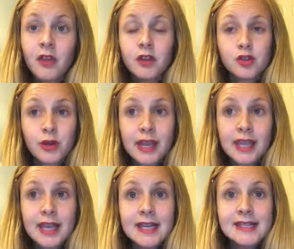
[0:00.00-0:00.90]
The
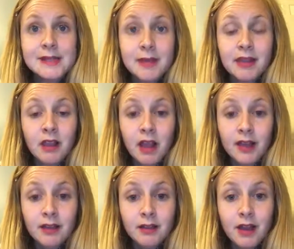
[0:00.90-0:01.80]
trachea is
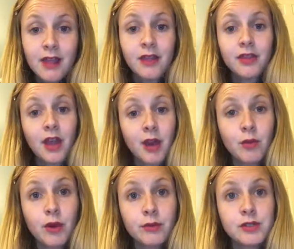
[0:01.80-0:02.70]
midline, and the
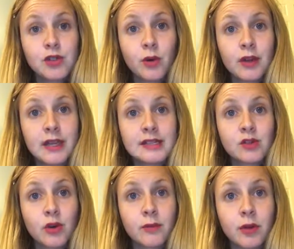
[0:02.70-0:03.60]
thyroid was noted as
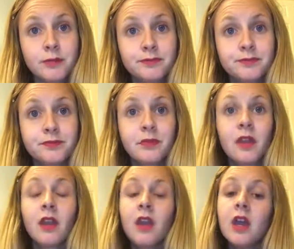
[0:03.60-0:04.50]
normal.
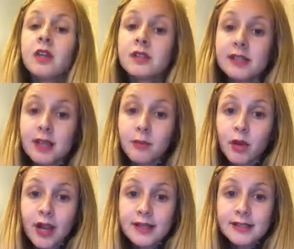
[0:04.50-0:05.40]
To
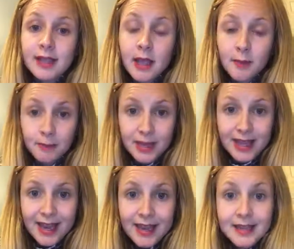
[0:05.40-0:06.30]
summarize,
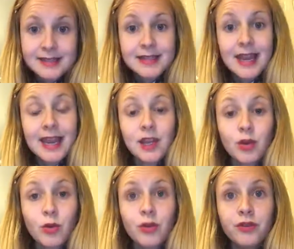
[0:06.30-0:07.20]
BA is an
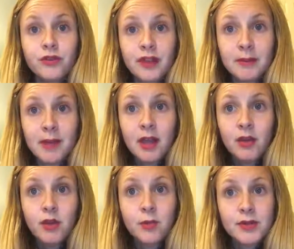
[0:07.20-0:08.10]
8-year-old female
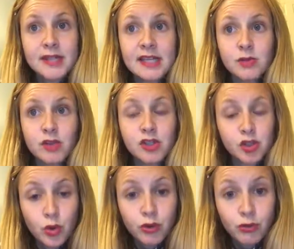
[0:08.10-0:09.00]
who presents with a
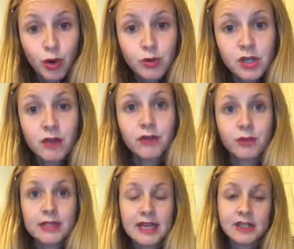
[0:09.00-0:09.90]
sore throat of
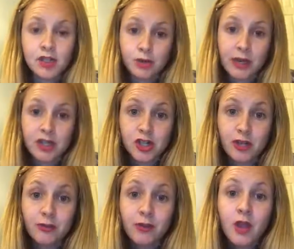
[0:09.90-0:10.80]
3 days duration.